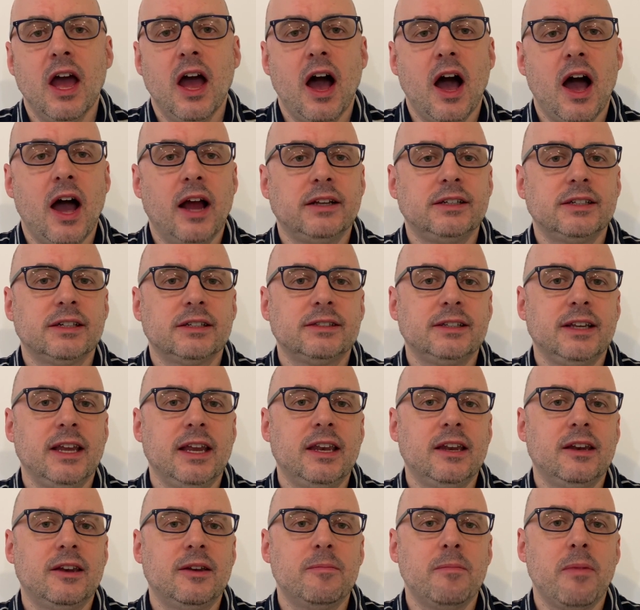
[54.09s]
I just
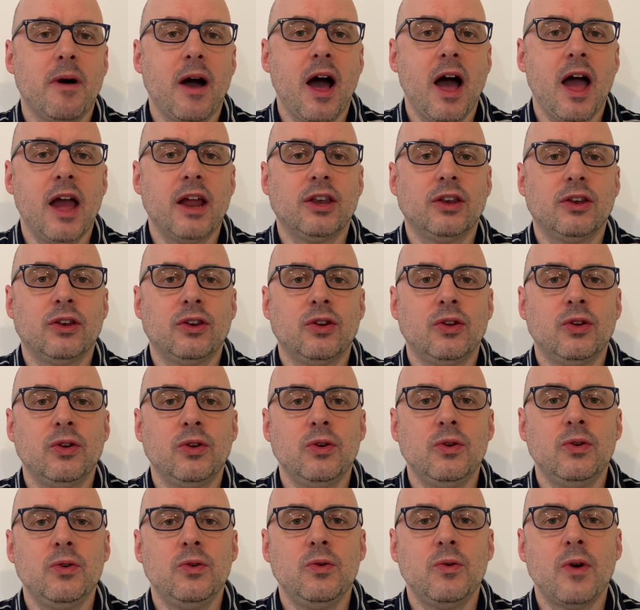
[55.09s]
needed to buy
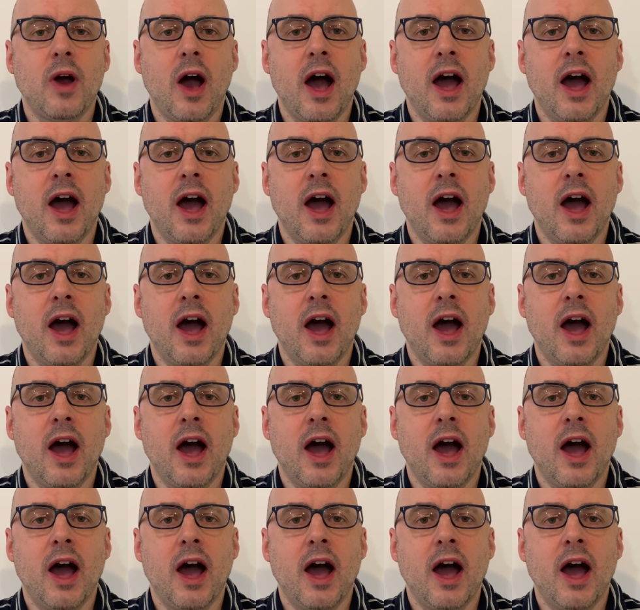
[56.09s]
2